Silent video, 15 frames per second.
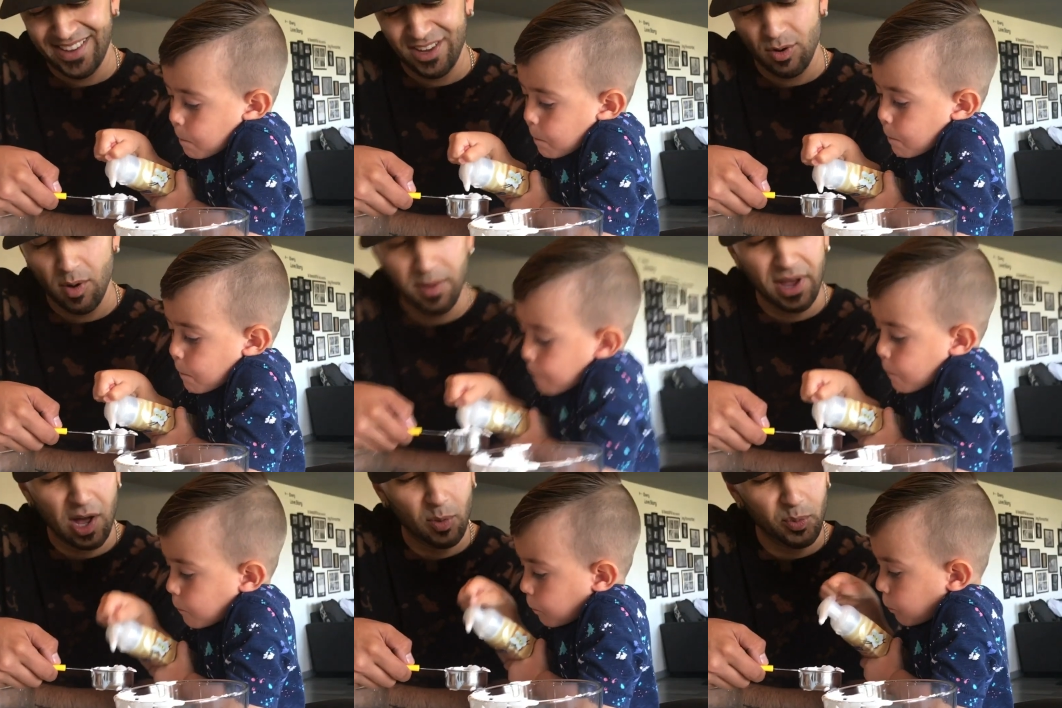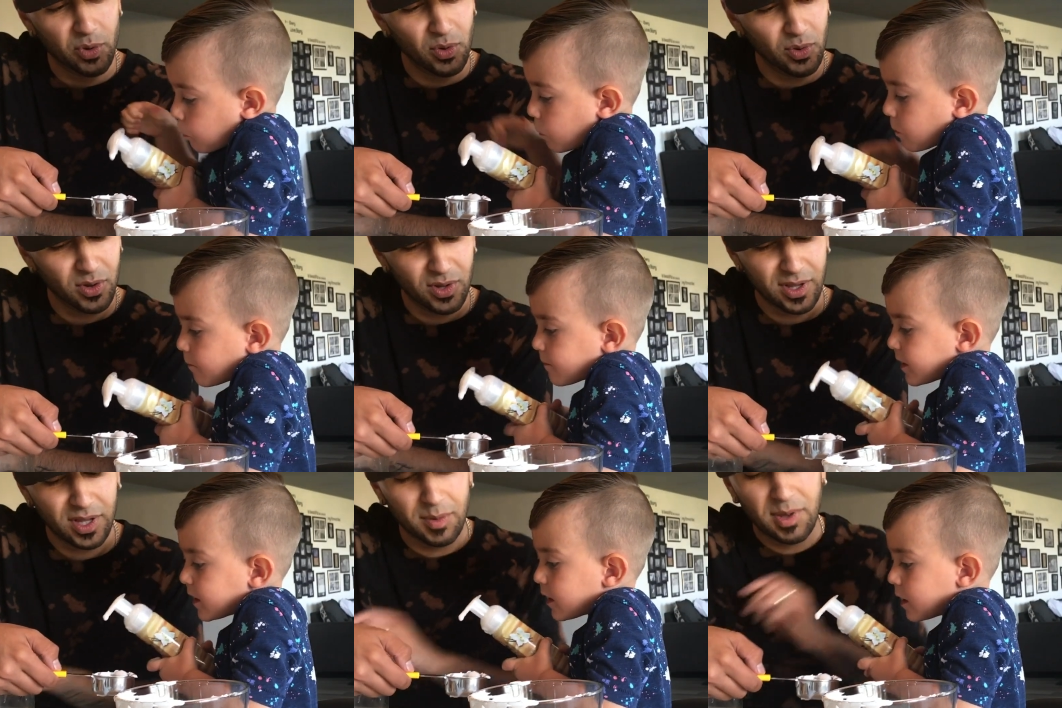Speaker 1: want me to help you?
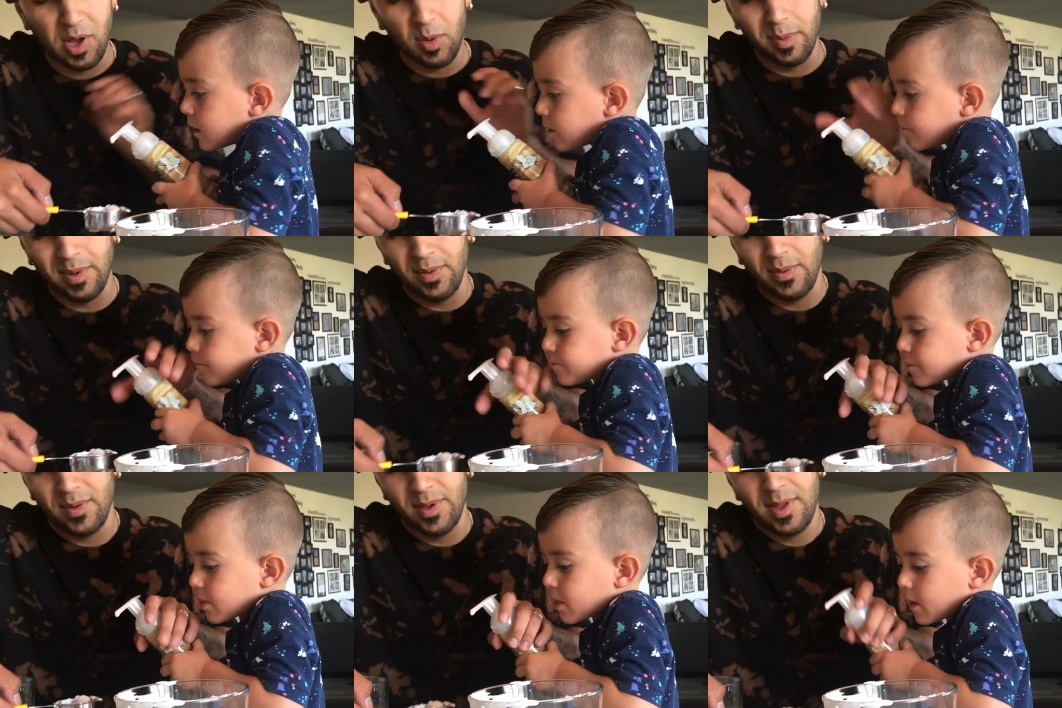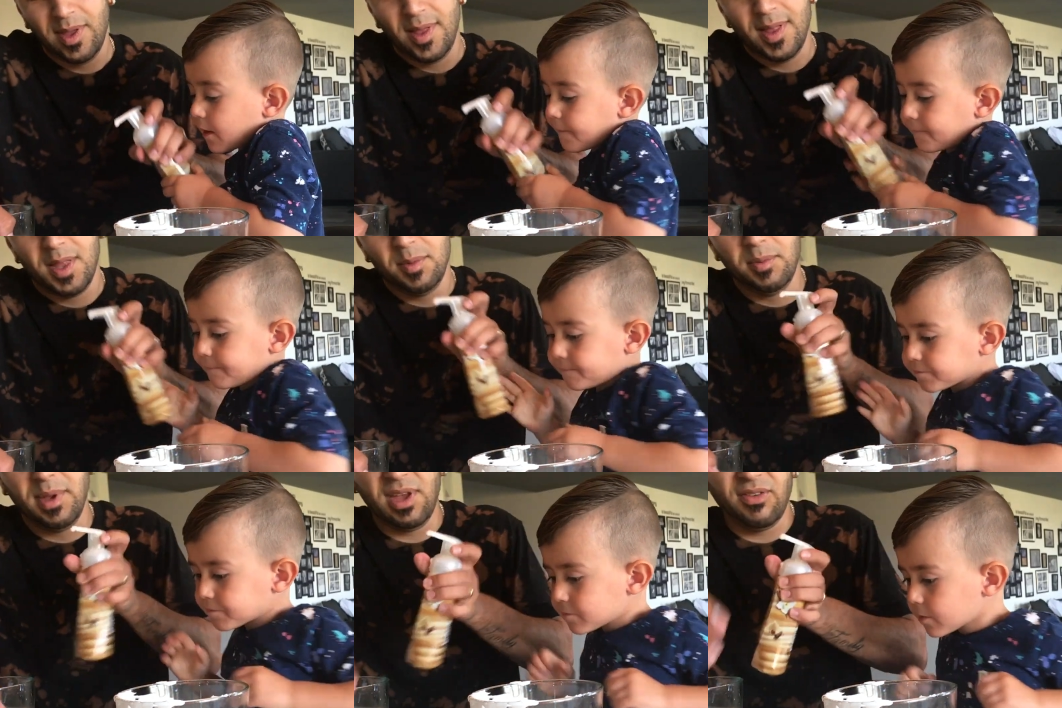Let me help you.
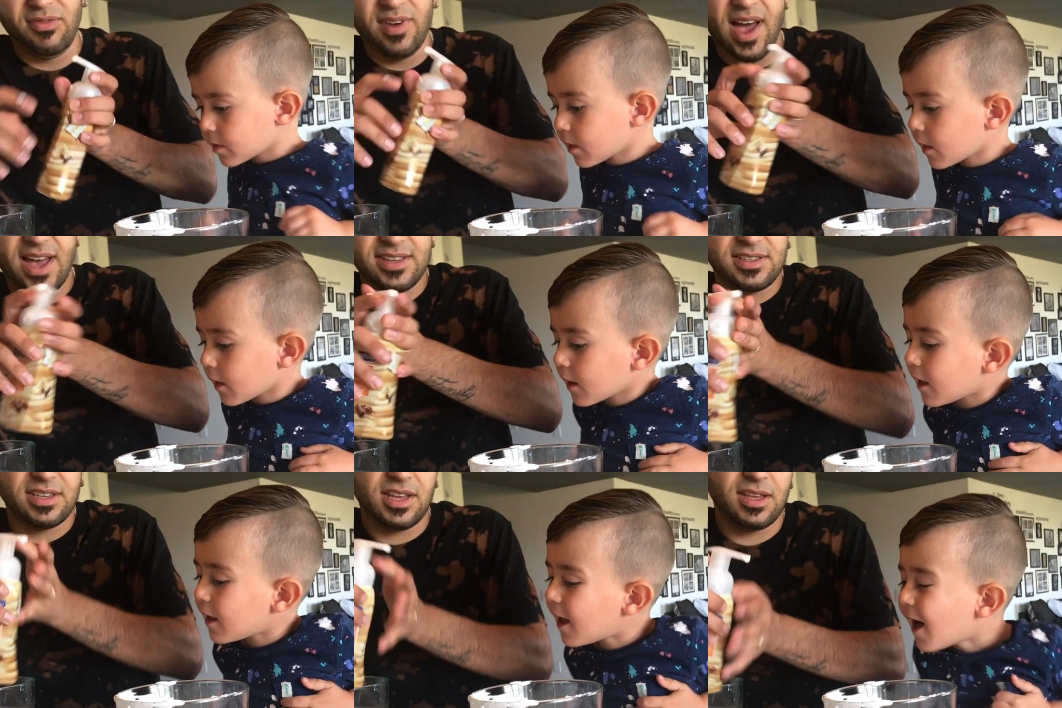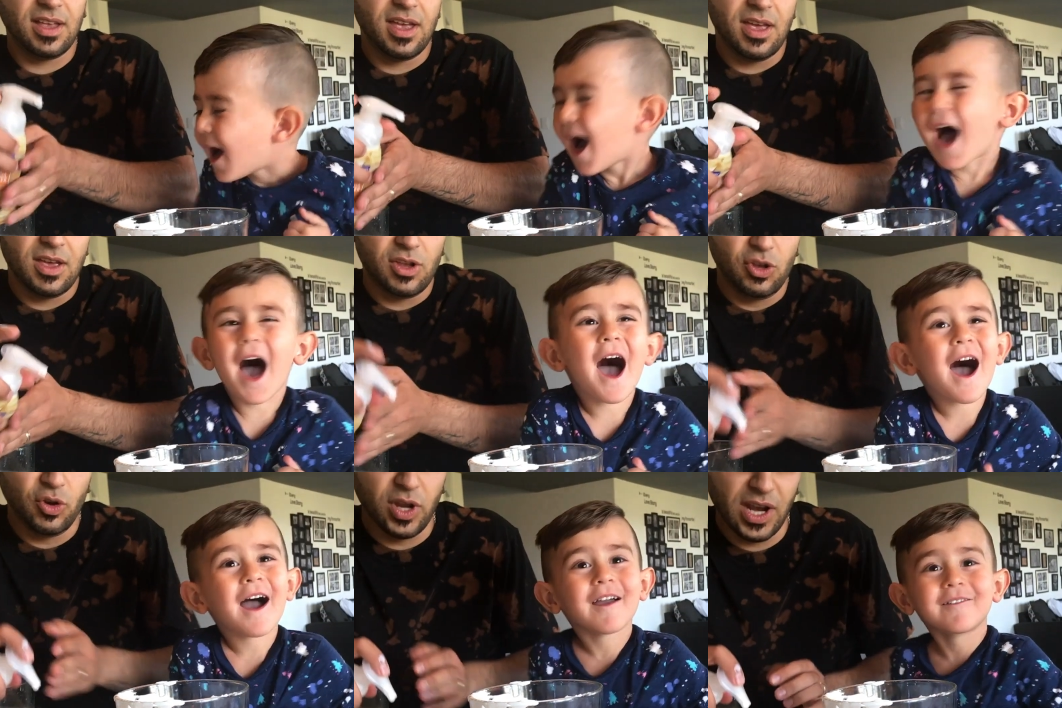Let me make it fast, and then
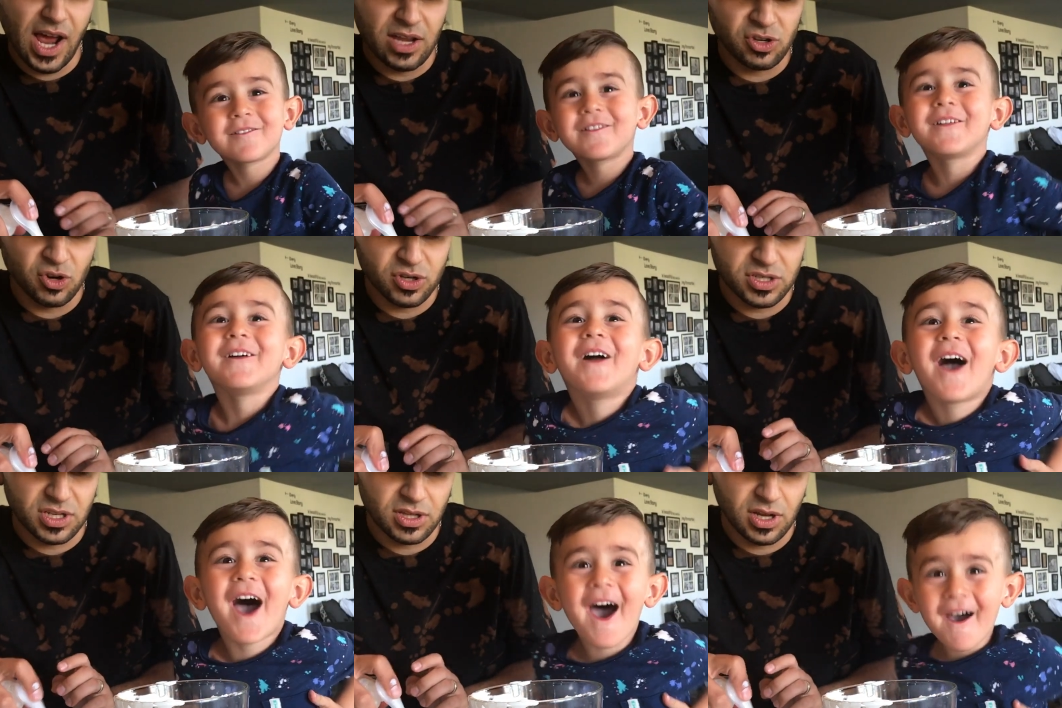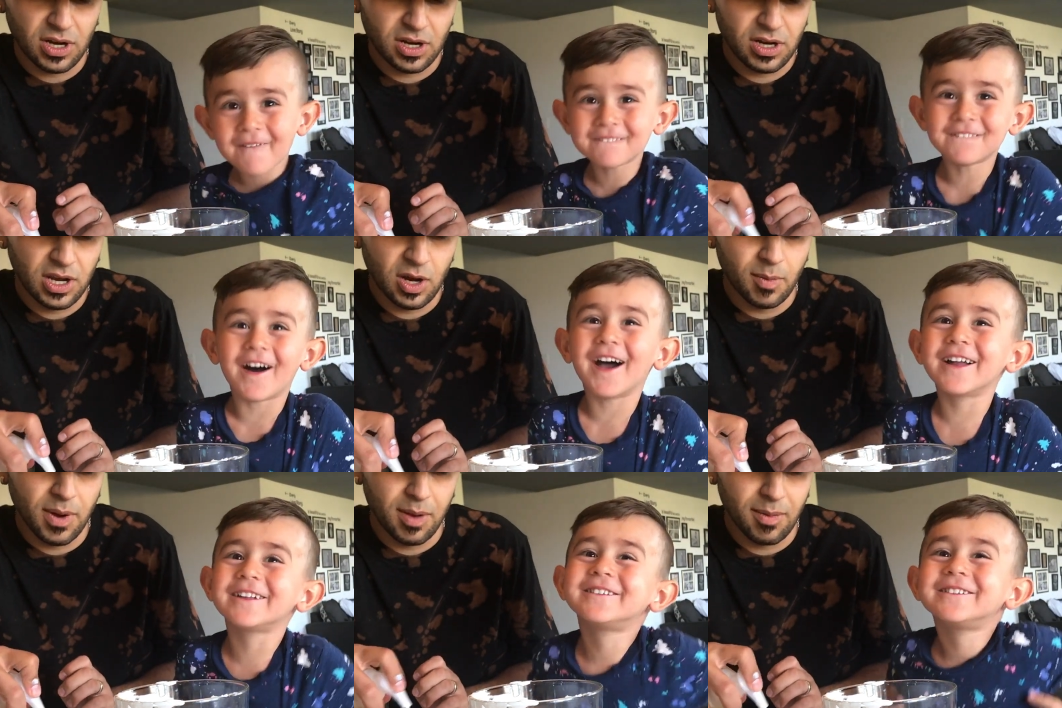you can add yours in
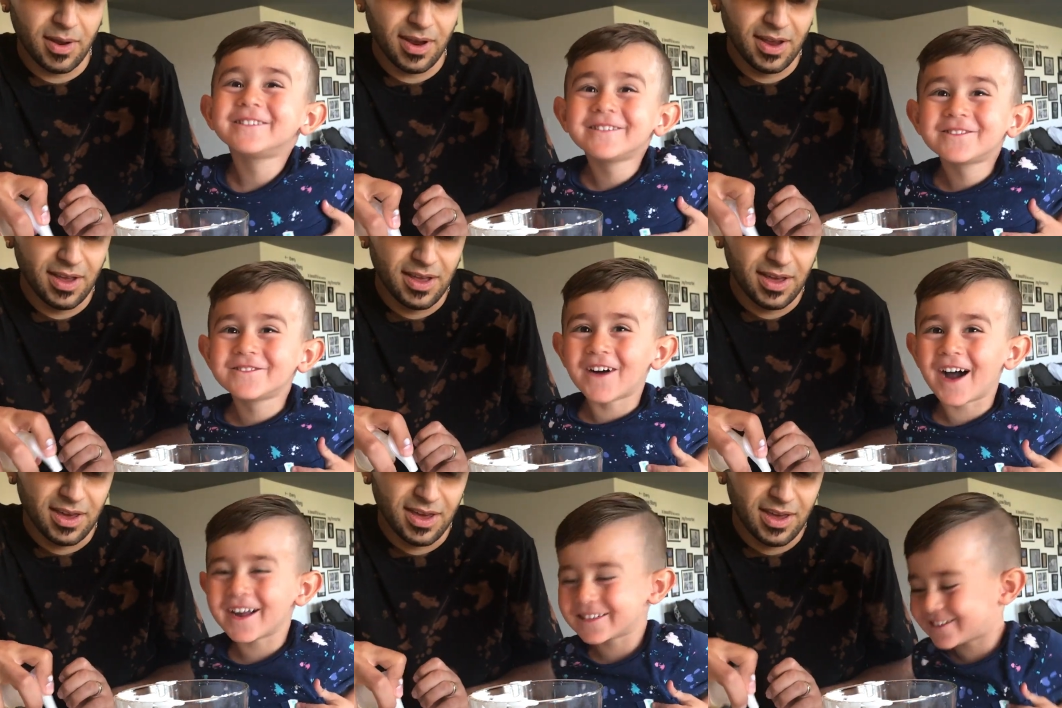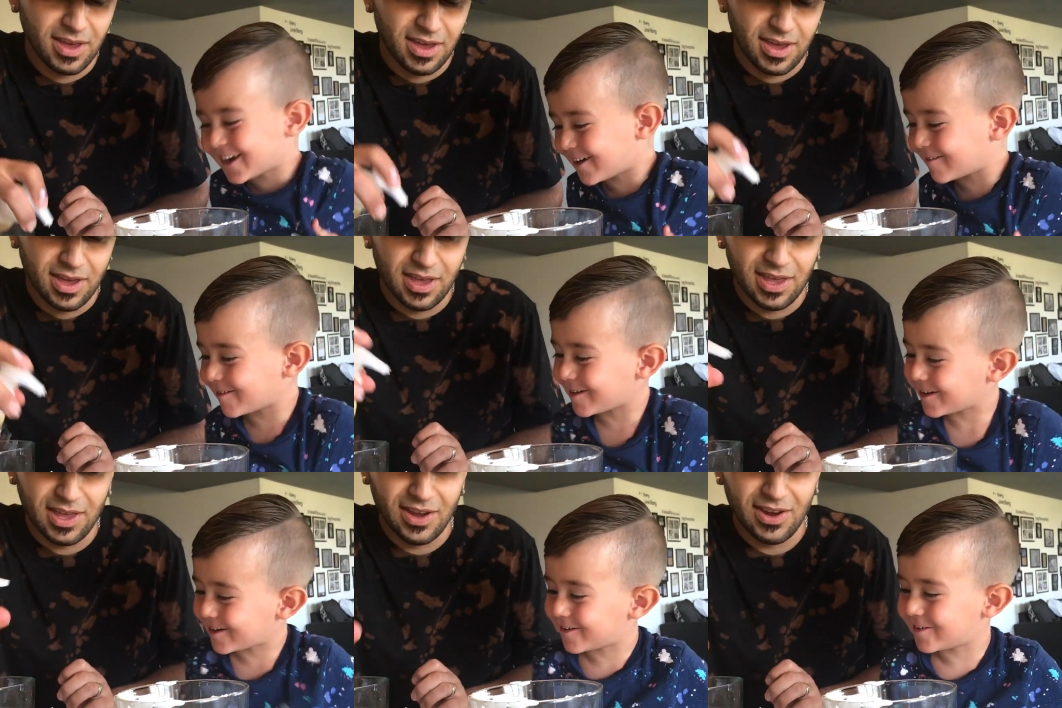there. Here, baby.
Speaker 2: My
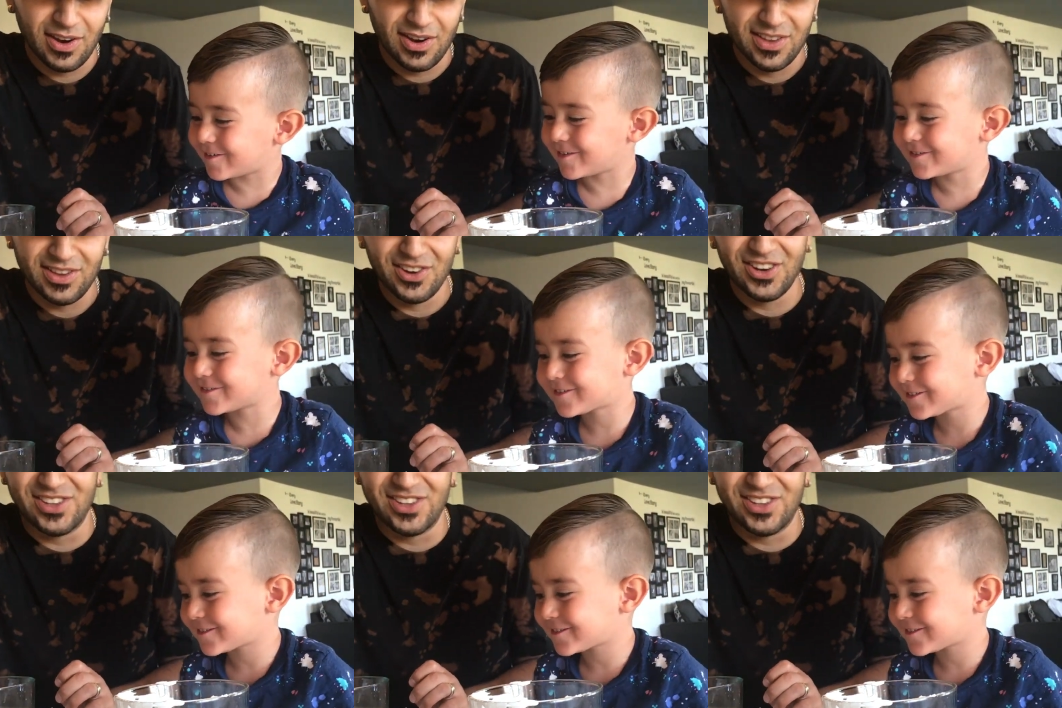tummy hurts.